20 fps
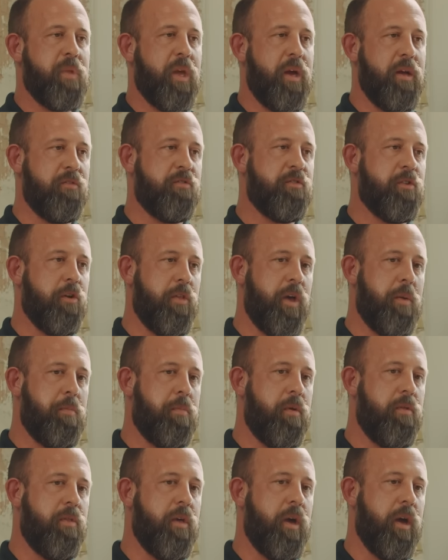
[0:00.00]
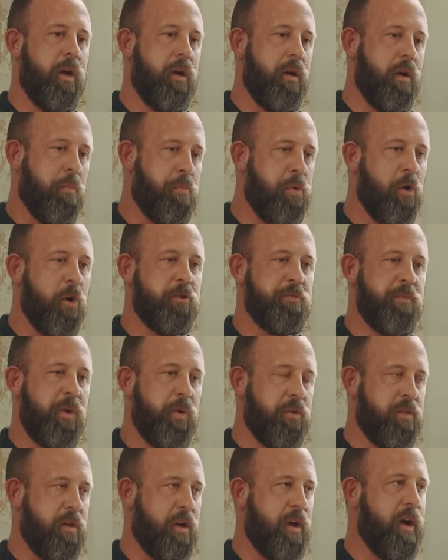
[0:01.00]
And so they approached me
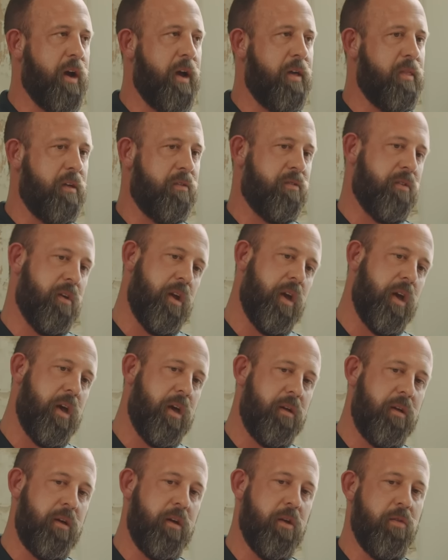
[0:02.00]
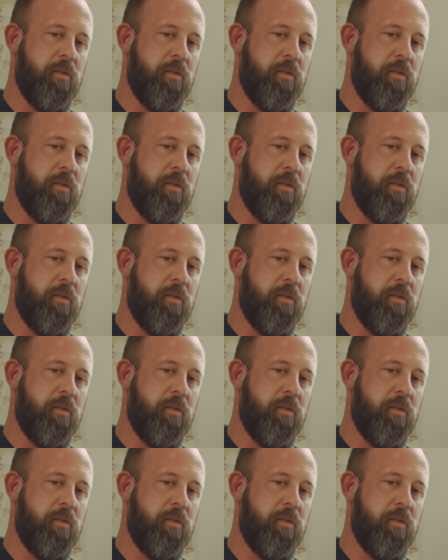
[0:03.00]
with a guy and they said, hey,